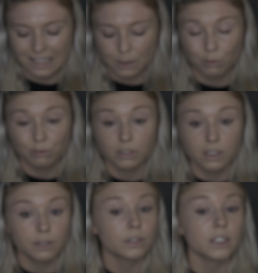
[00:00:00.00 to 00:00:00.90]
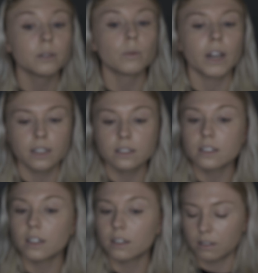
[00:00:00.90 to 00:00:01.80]
it's really, really white,
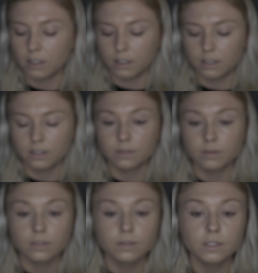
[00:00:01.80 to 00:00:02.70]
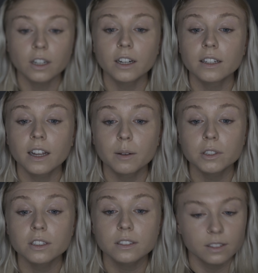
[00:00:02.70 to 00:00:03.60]
so sorry, the
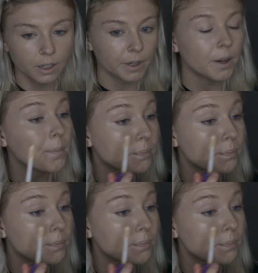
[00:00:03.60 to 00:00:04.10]
camera's just, there we go.